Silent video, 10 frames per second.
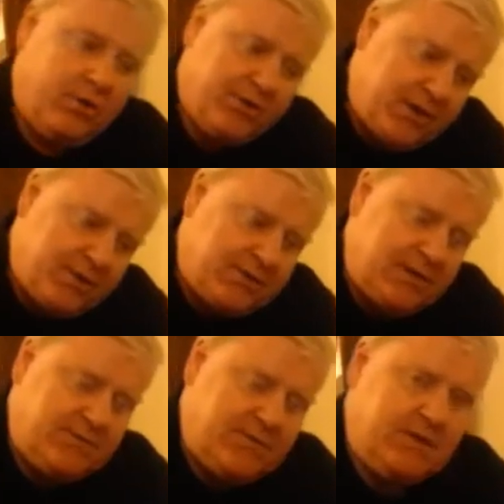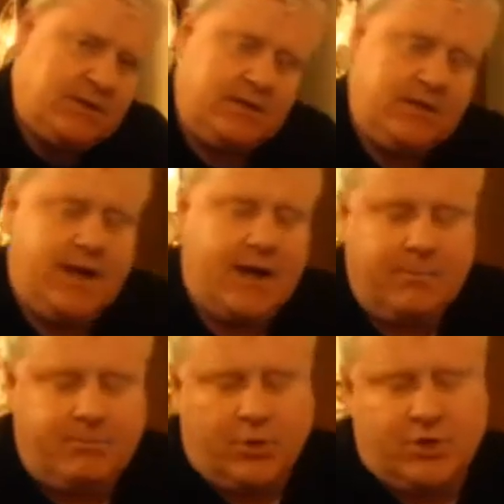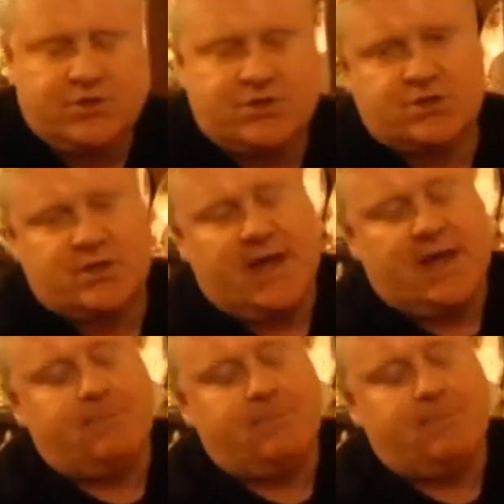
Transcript: my other DVD books,